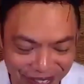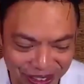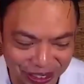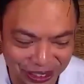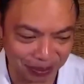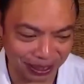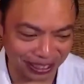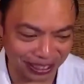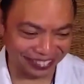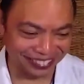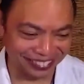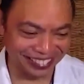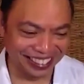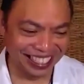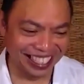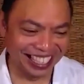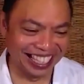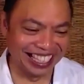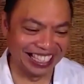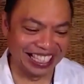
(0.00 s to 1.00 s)
what you mean.
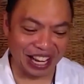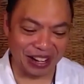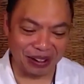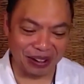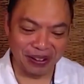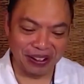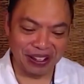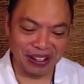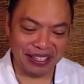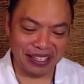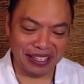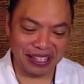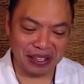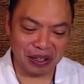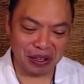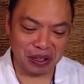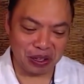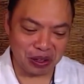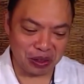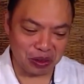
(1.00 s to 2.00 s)
Now,
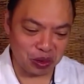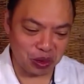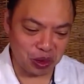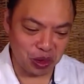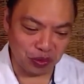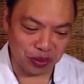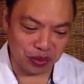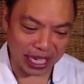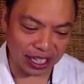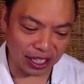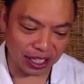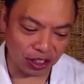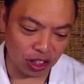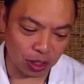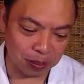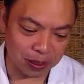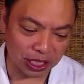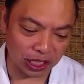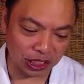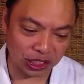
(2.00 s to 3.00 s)
you've taken a new
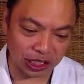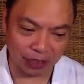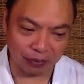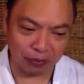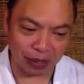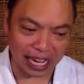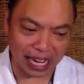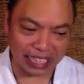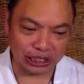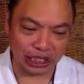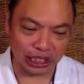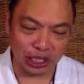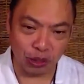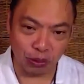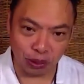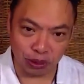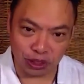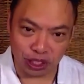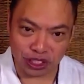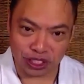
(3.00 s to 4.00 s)
position, and actually you
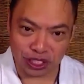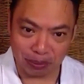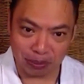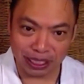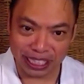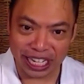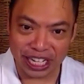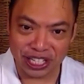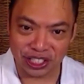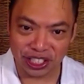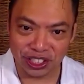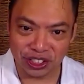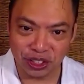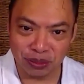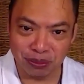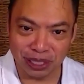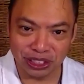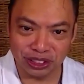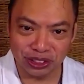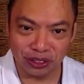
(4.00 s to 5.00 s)
were just in Malaysia, as you
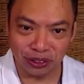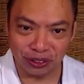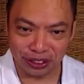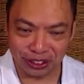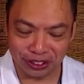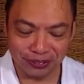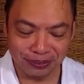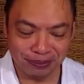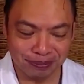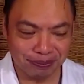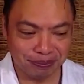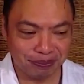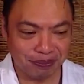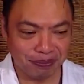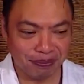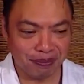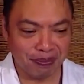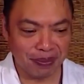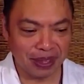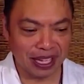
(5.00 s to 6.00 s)
mentioned earlier,
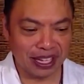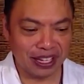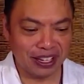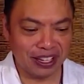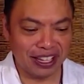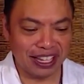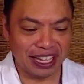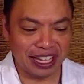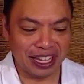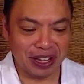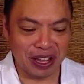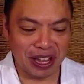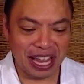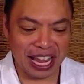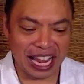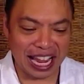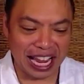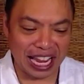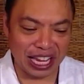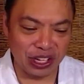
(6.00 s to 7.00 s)

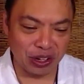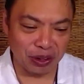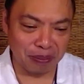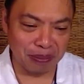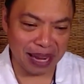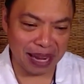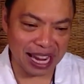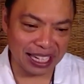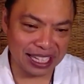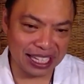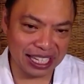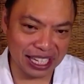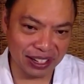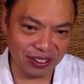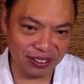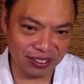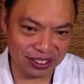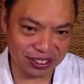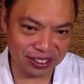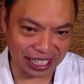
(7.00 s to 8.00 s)
and you're back here
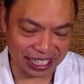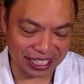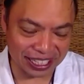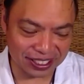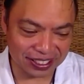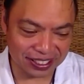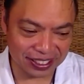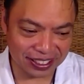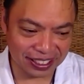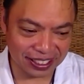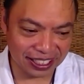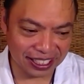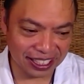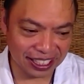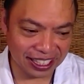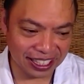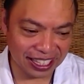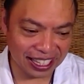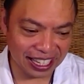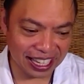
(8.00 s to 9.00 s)
in
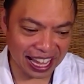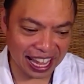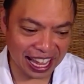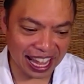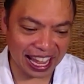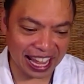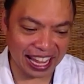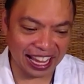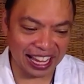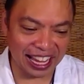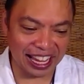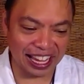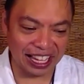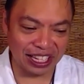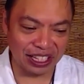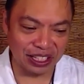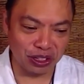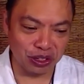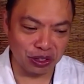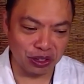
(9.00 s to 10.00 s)

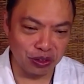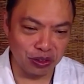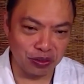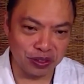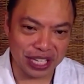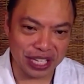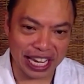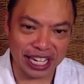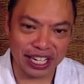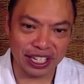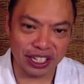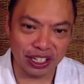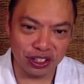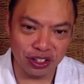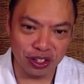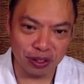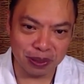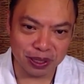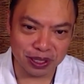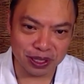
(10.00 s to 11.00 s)
and you've taken a
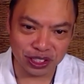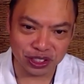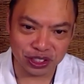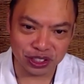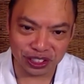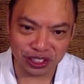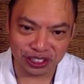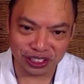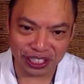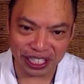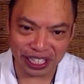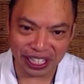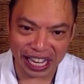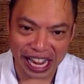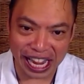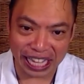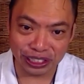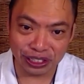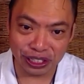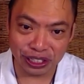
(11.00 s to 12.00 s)
new position
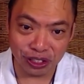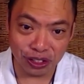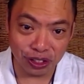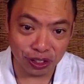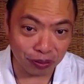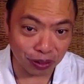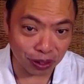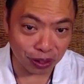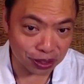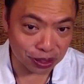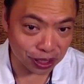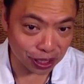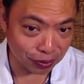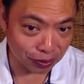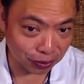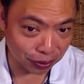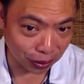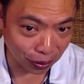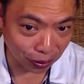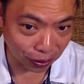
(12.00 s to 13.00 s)
at the University of
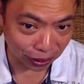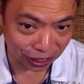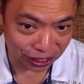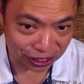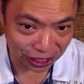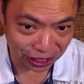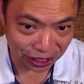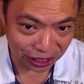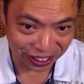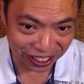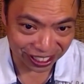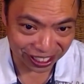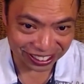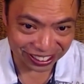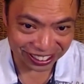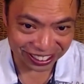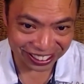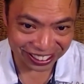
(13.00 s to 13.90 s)
Florida. Is that correct?